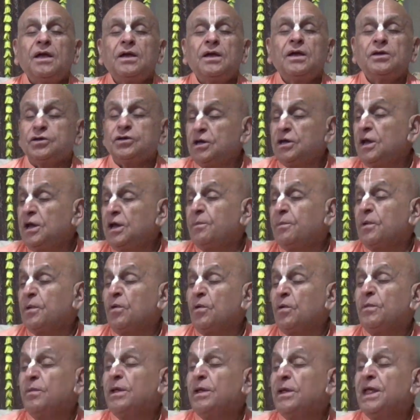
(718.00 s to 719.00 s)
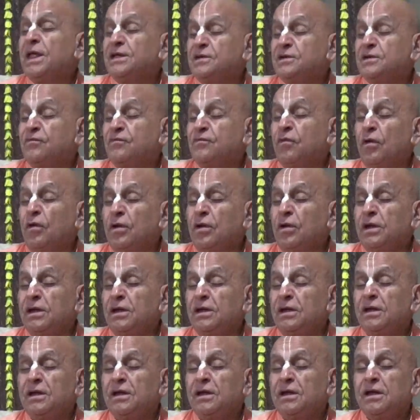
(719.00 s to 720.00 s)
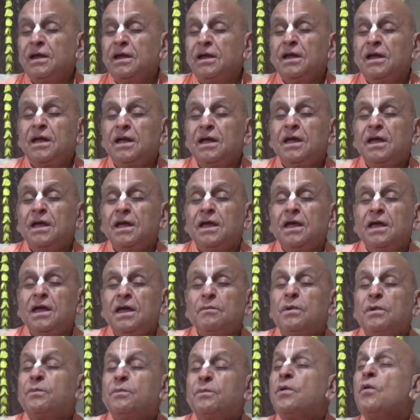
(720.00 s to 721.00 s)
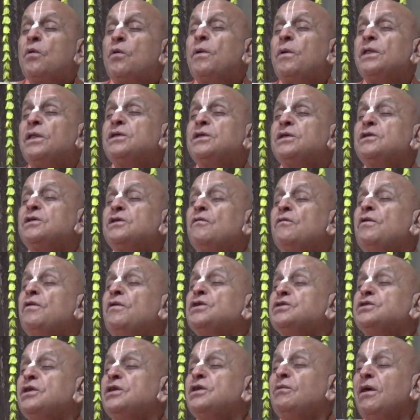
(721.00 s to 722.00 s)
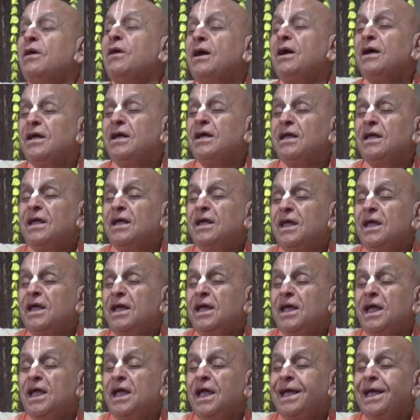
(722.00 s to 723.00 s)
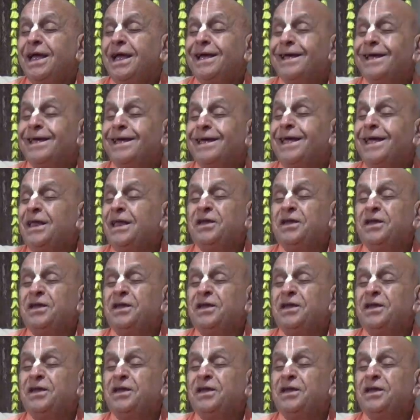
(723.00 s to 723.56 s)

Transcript: Srila Prabhupada has a following, but Prabhupada is a Vaishnava. He